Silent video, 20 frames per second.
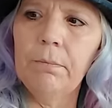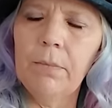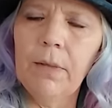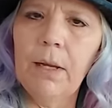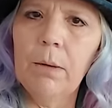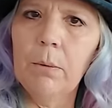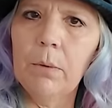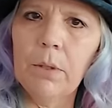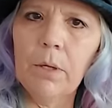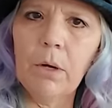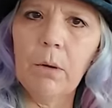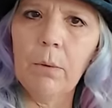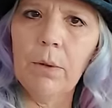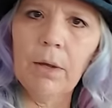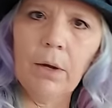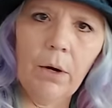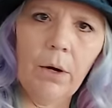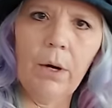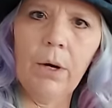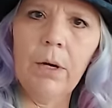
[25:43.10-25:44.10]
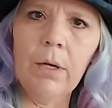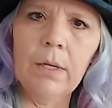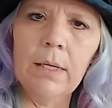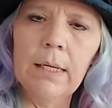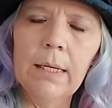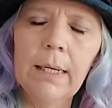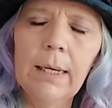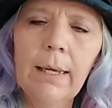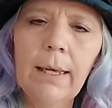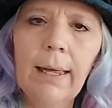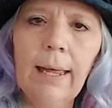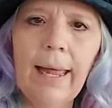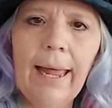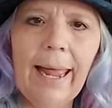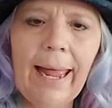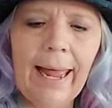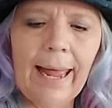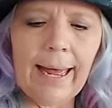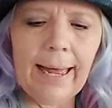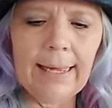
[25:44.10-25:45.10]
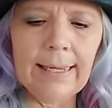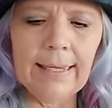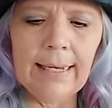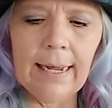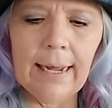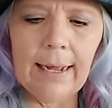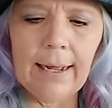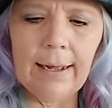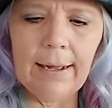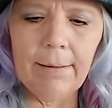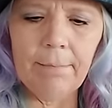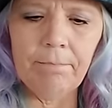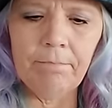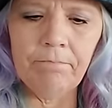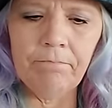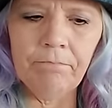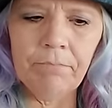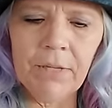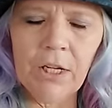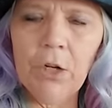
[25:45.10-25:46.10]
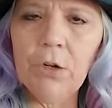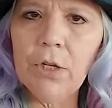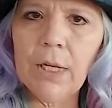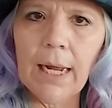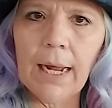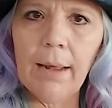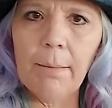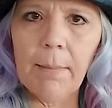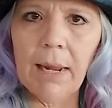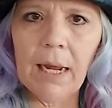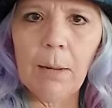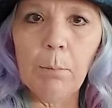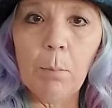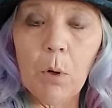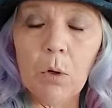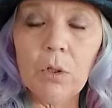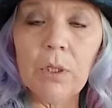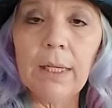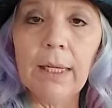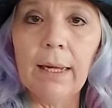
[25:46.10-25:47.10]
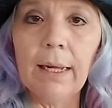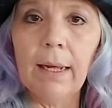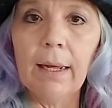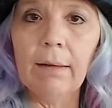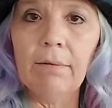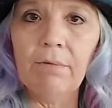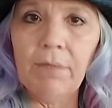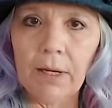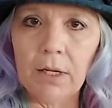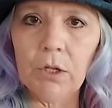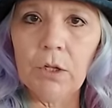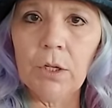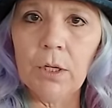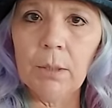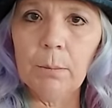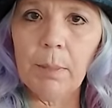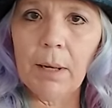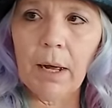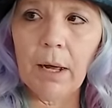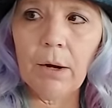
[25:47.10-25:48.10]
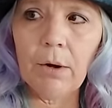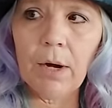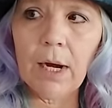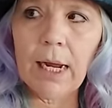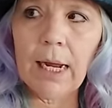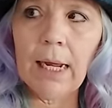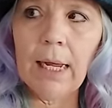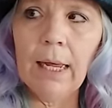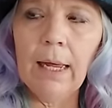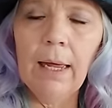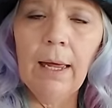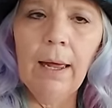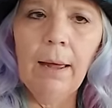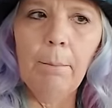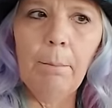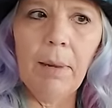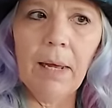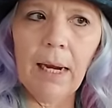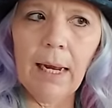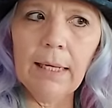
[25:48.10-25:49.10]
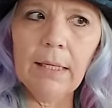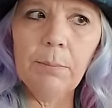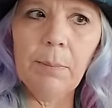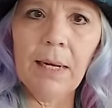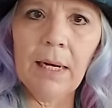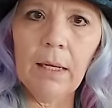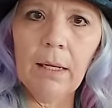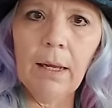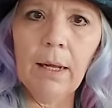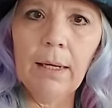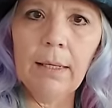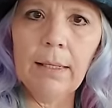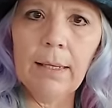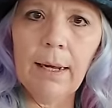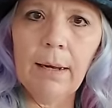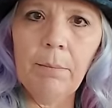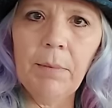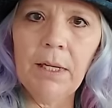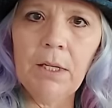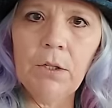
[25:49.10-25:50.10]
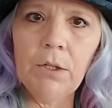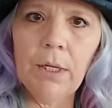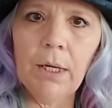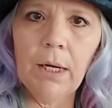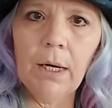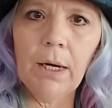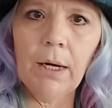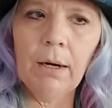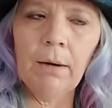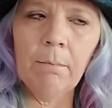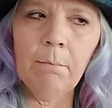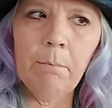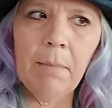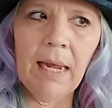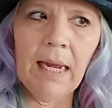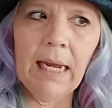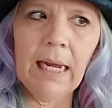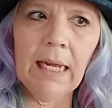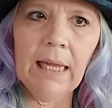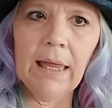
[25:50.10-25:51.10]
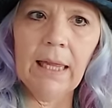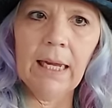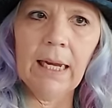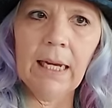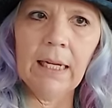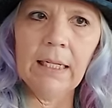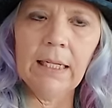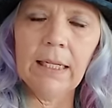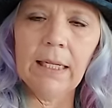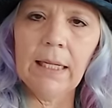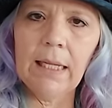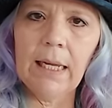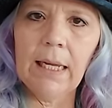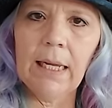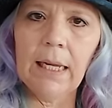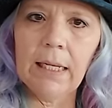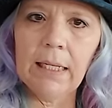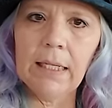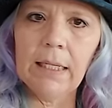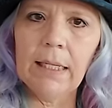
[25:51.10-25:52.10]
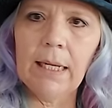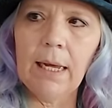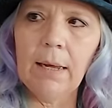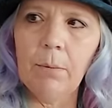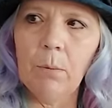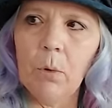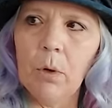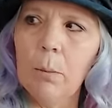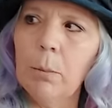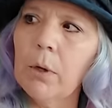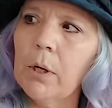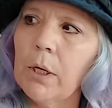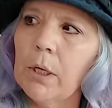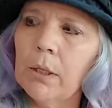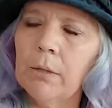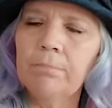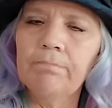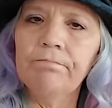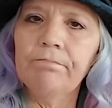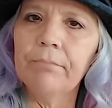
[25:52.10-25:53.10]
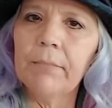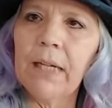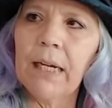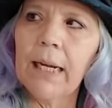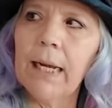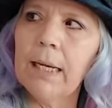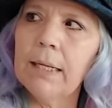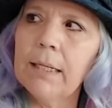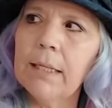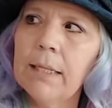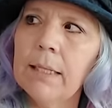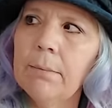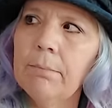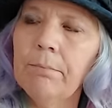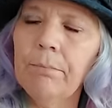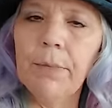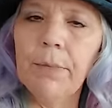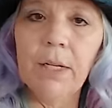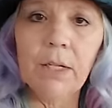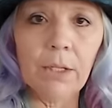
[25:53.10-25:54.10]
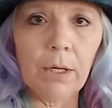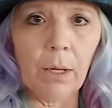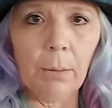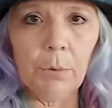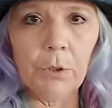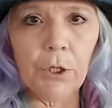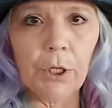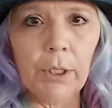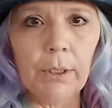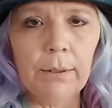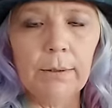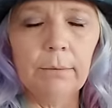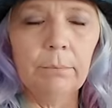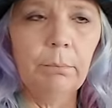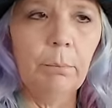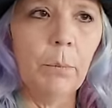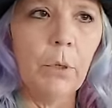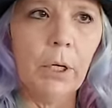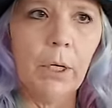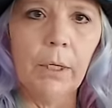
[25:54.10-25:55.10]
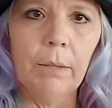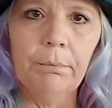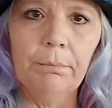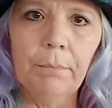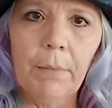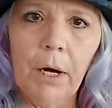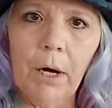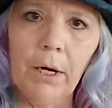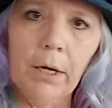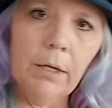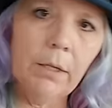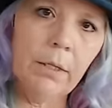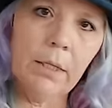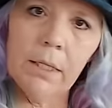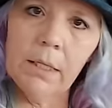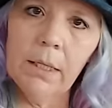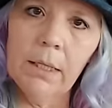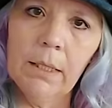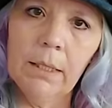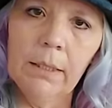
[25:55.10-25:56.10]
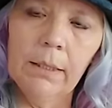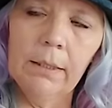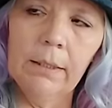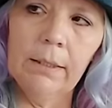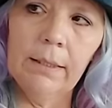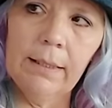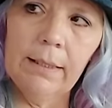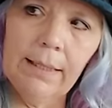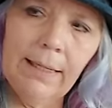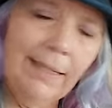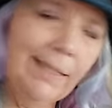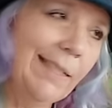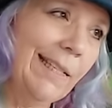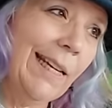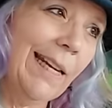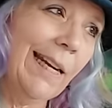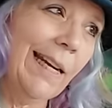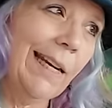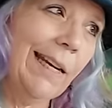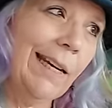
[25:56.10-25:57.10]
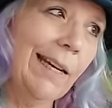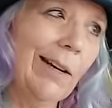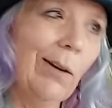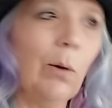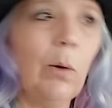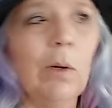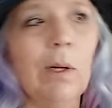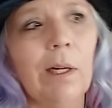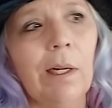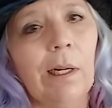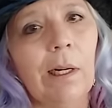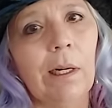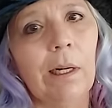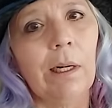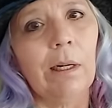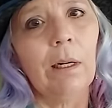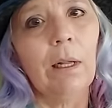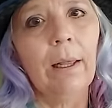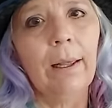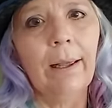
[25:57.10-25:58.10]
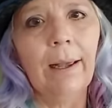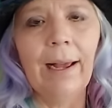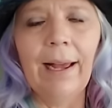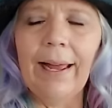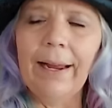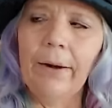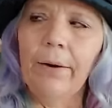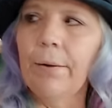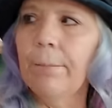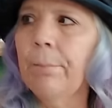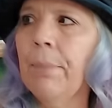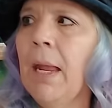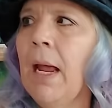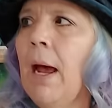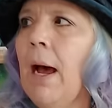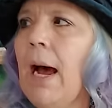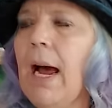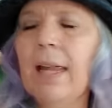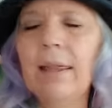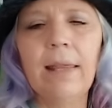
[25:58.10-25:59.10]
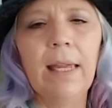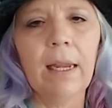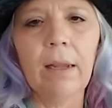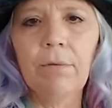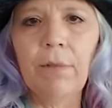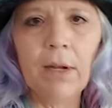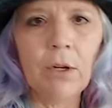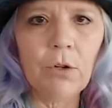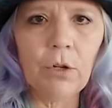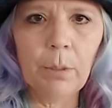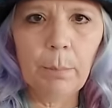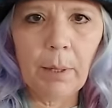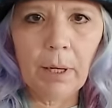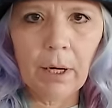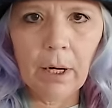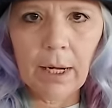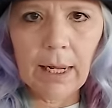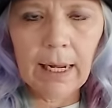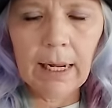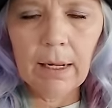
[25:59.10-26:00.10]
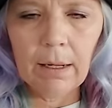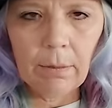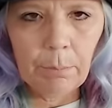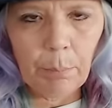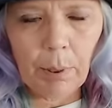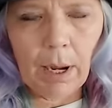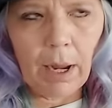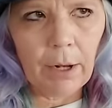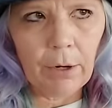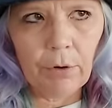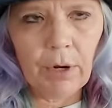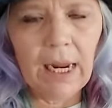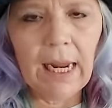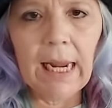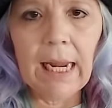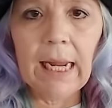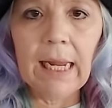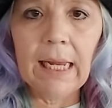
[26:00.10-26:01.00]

that would go in the garden. And um, usually I make mostly functional pottery, but I spent a lot of time this year making things that um, were more, I guess, sculptural, more artistic, or I don't know. I think functional pottery, pottery